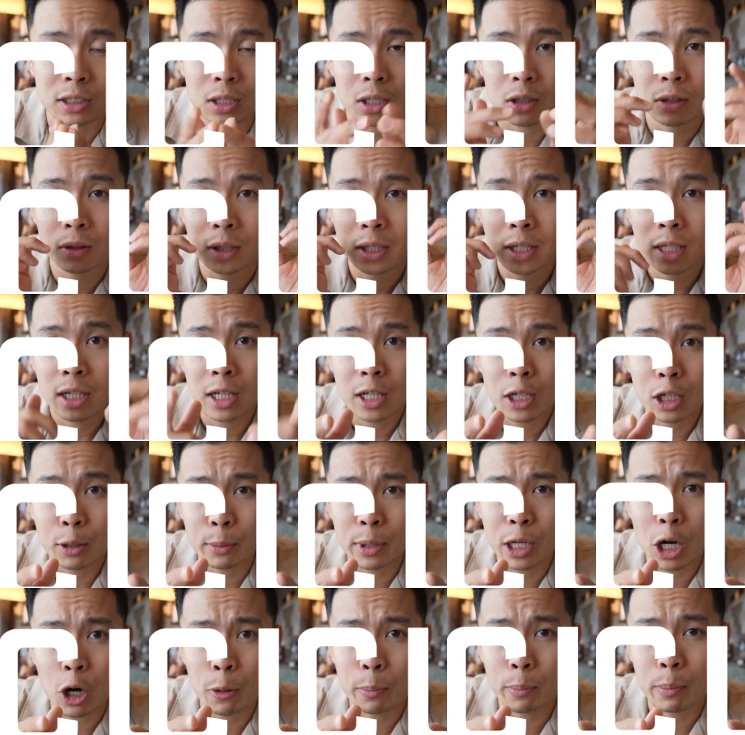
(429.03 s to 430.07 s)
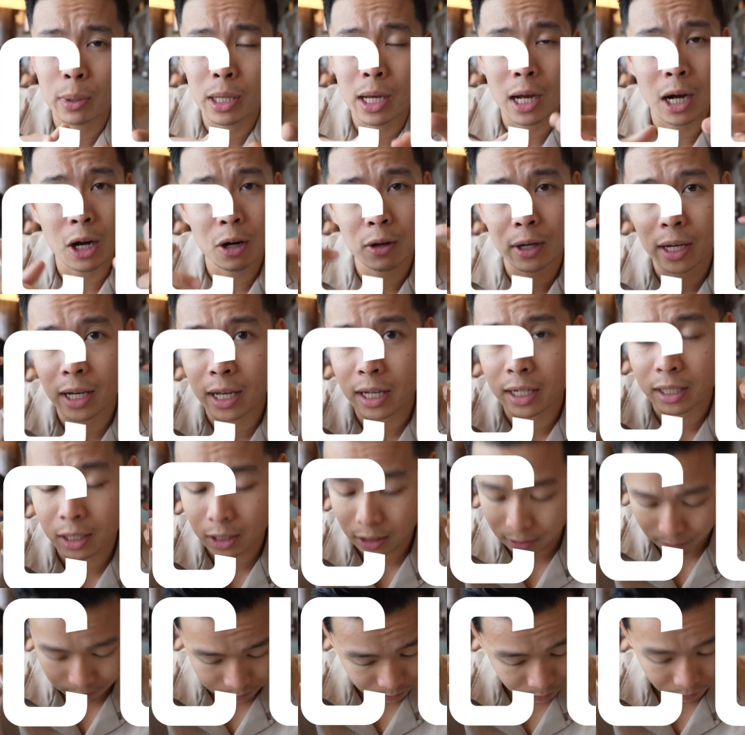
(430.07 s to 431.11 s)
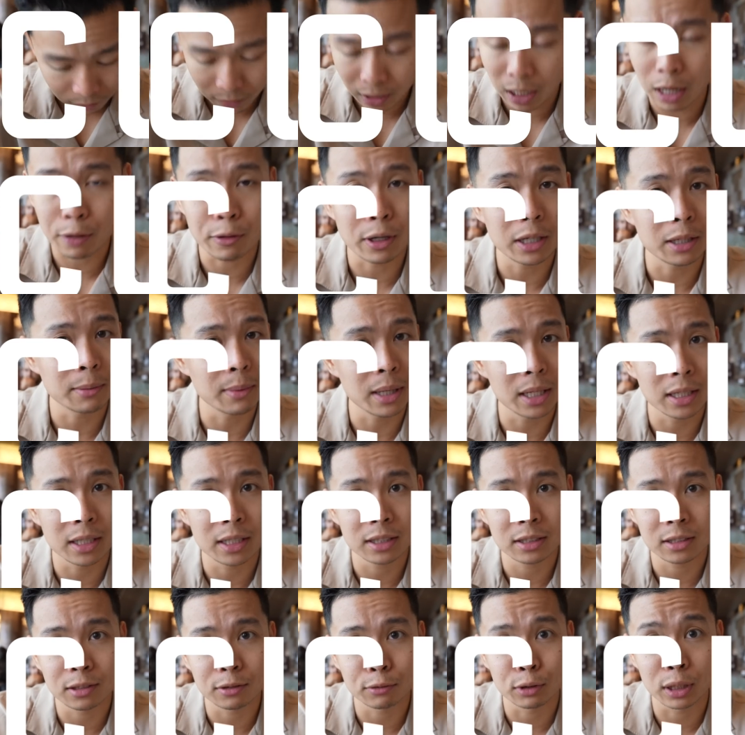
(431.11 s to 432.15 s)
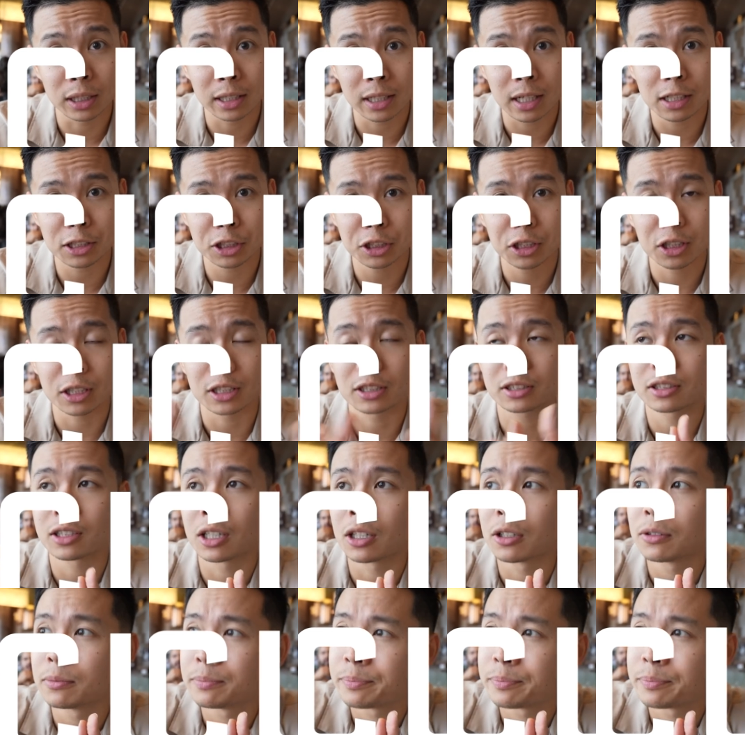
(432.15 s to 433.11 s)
So it'll be helping me out, and I recommend it. It's a really nice shirt. So